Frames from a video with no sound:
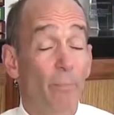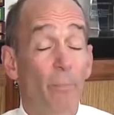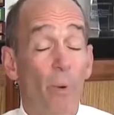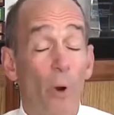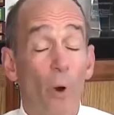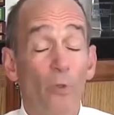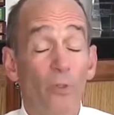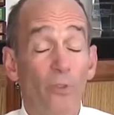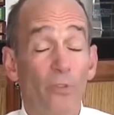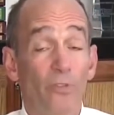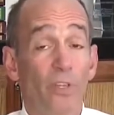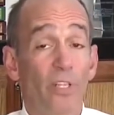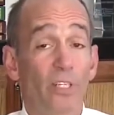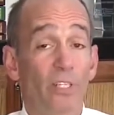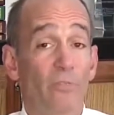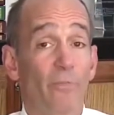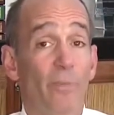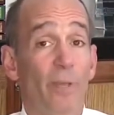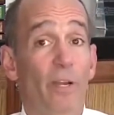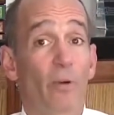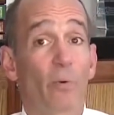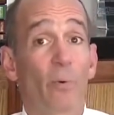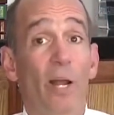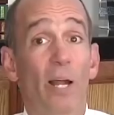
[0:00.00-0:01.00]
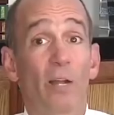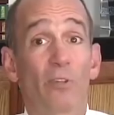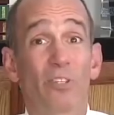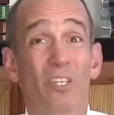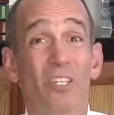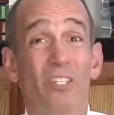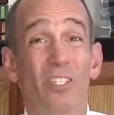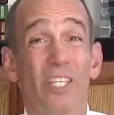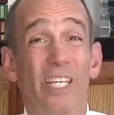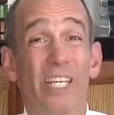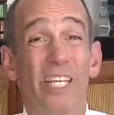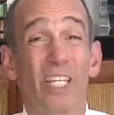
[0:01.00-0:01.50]
both of these have been around
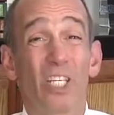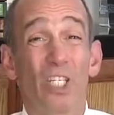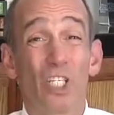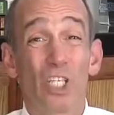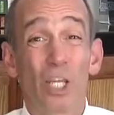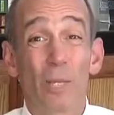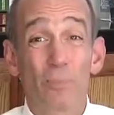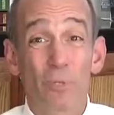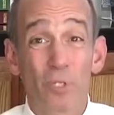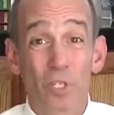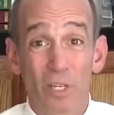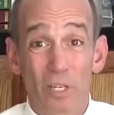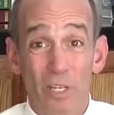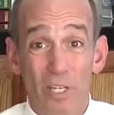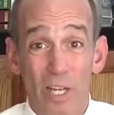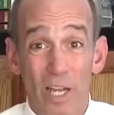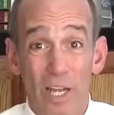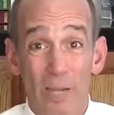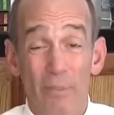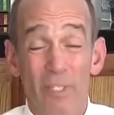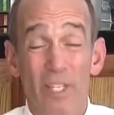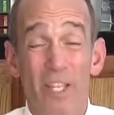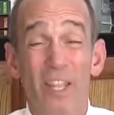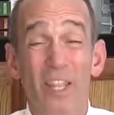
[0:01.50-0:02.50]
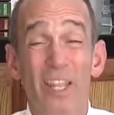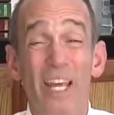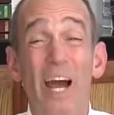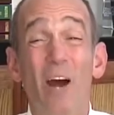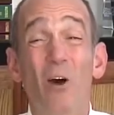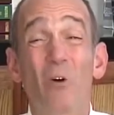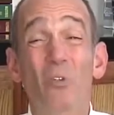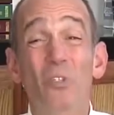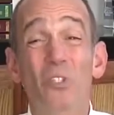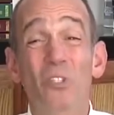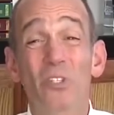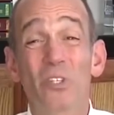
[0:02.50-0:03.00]
since Egyptian times,
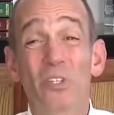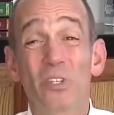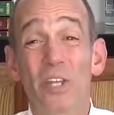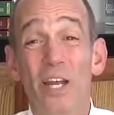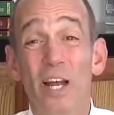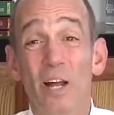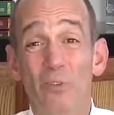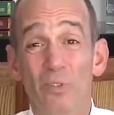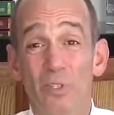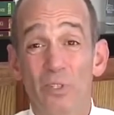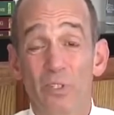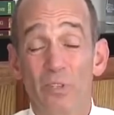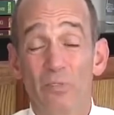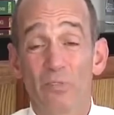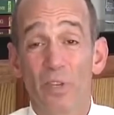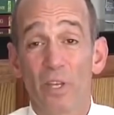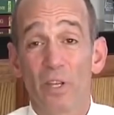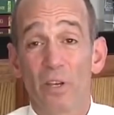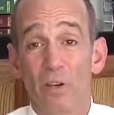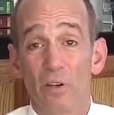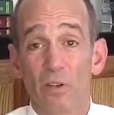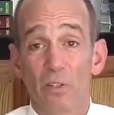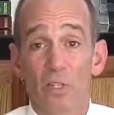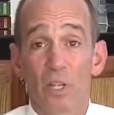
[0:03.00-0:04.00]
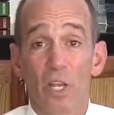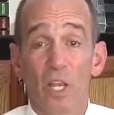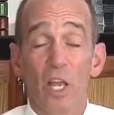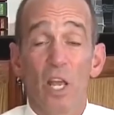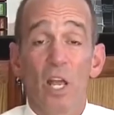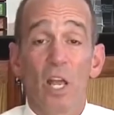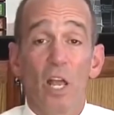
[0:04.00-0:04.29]
thousands and thousands of years.